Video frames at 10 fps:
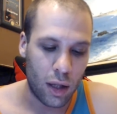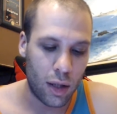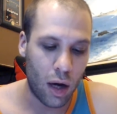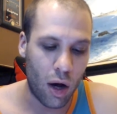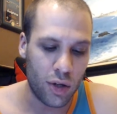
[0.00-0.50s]

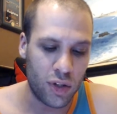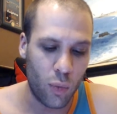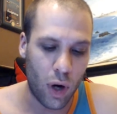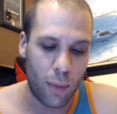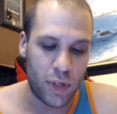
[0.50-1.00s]
They also
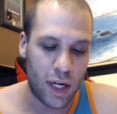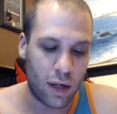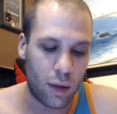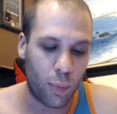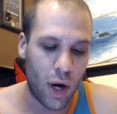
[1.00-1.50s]
were updated on
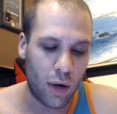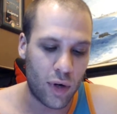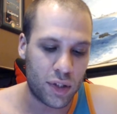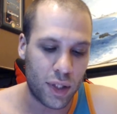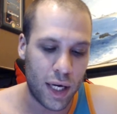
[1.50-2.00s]
the
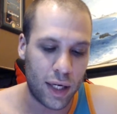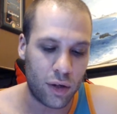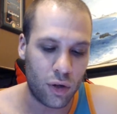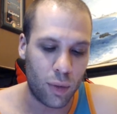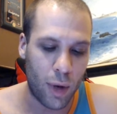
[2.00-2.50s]
progress league and
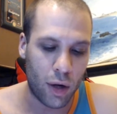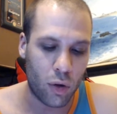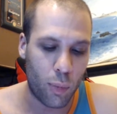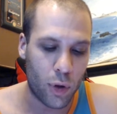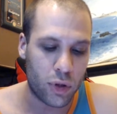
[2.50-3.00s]
union medical
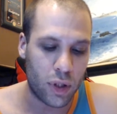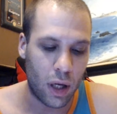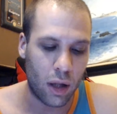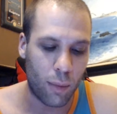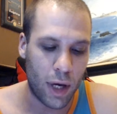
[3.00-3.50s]

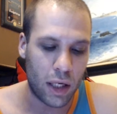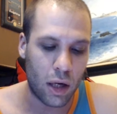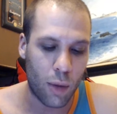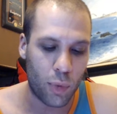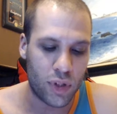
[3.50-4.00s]
personnel are making
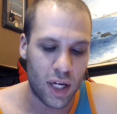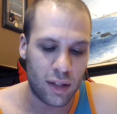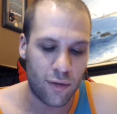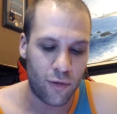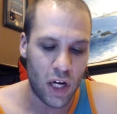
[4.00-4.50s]
on
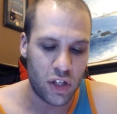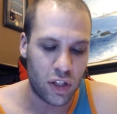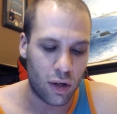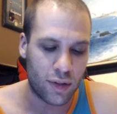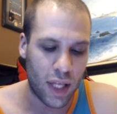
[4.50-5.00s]
protective face
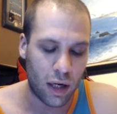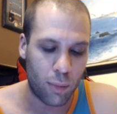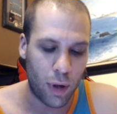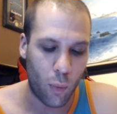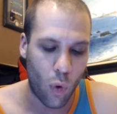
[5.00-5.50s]
shields that could
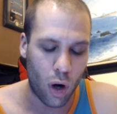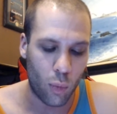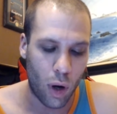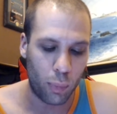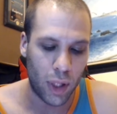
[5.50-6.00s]
be worn
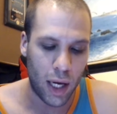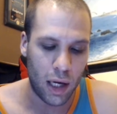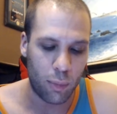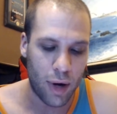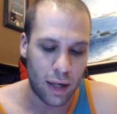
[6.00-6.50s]
while
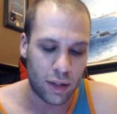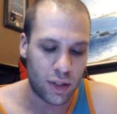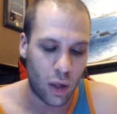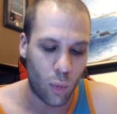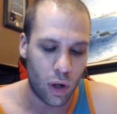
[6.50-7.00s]
playing,
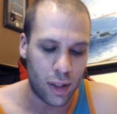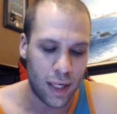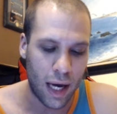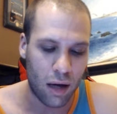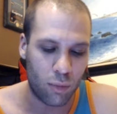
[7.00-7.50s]
practicing, working
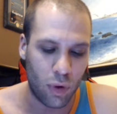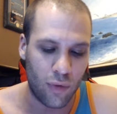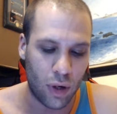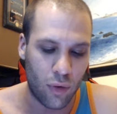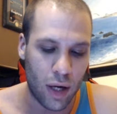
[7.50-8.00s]
out, and
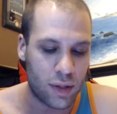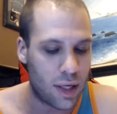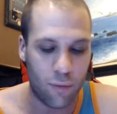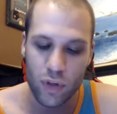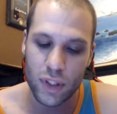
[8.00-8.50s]
moving around
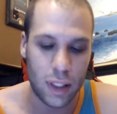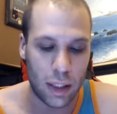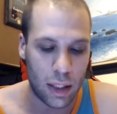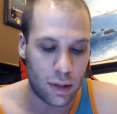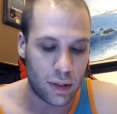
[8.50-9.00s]
team
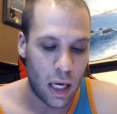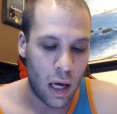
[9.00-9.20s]
facilities.